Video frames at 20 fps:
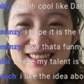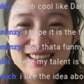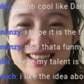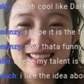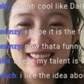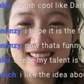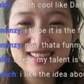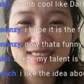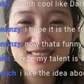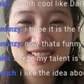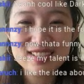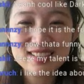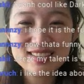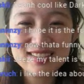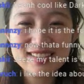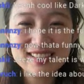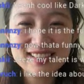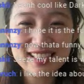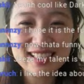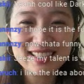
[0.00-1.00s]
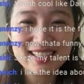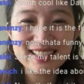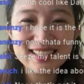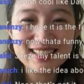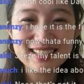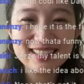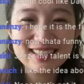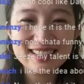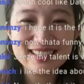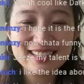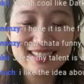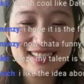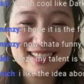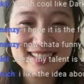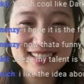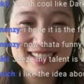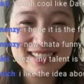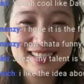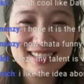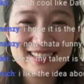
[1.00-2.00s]
This is what it looks like.
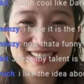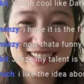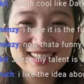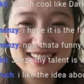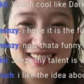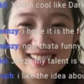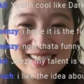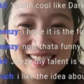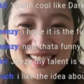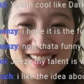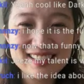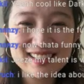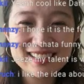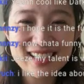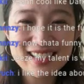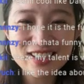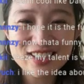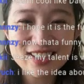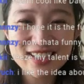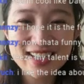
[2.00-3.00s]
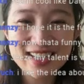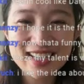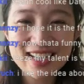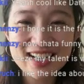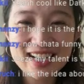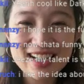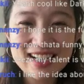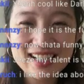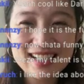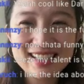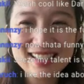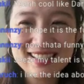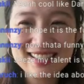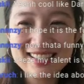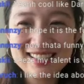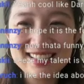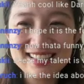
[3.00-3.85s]
Sentient AI.